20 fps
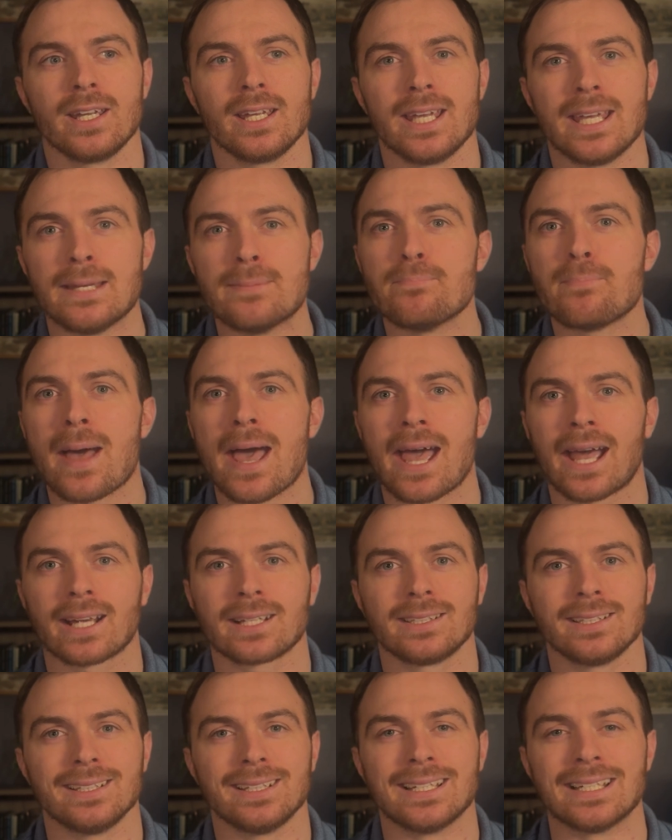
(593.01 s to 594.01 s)

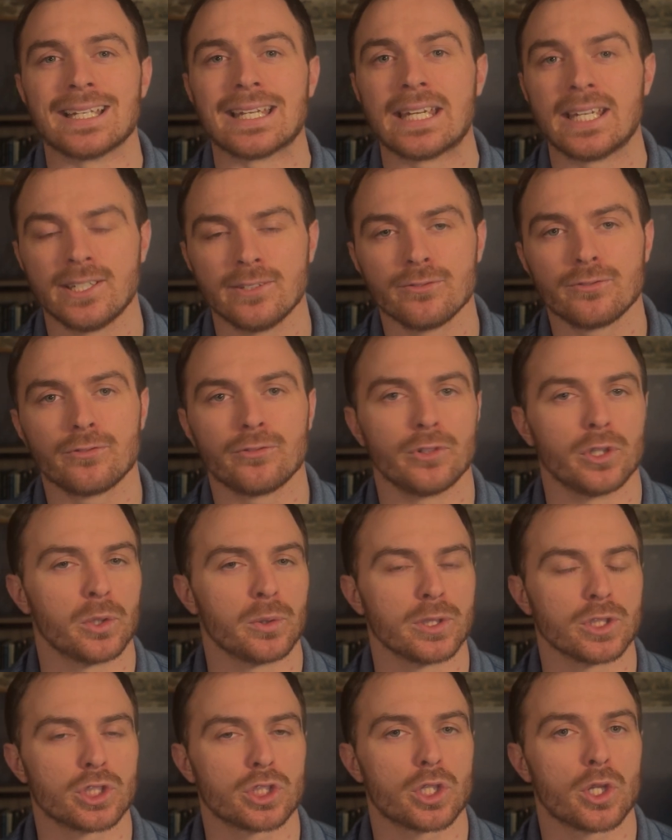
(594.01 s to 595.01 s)
impacted and
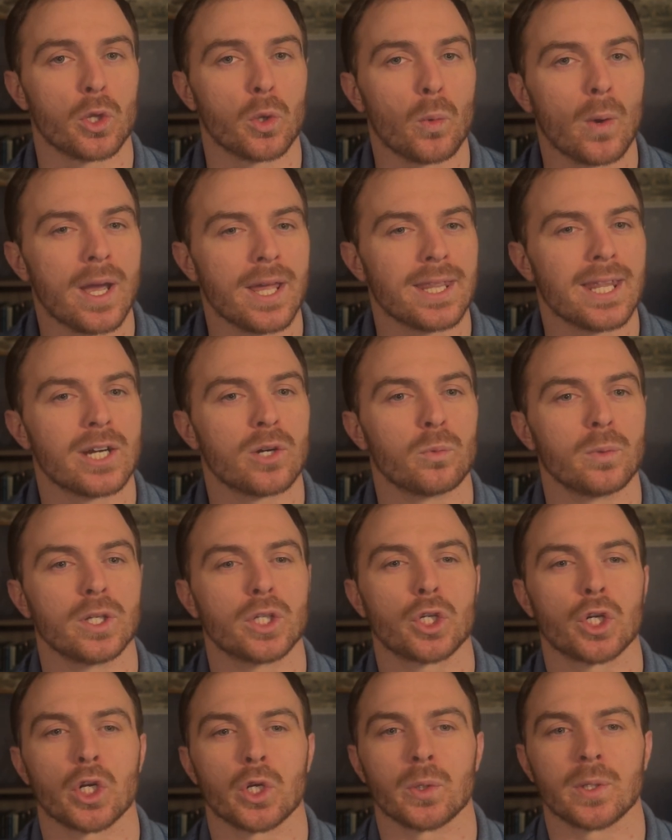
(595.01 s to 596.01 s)
influenced the way that we
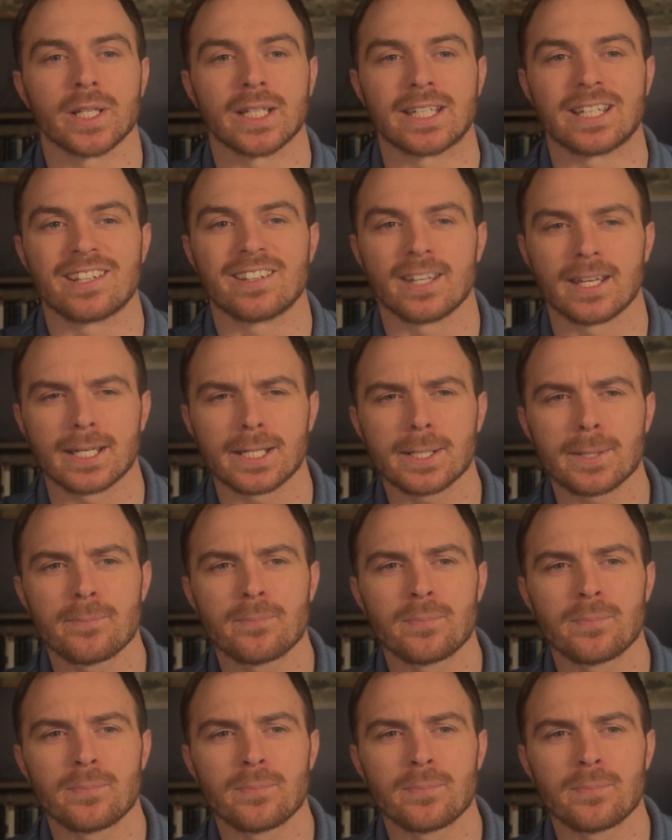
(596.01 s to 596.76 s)
currently think.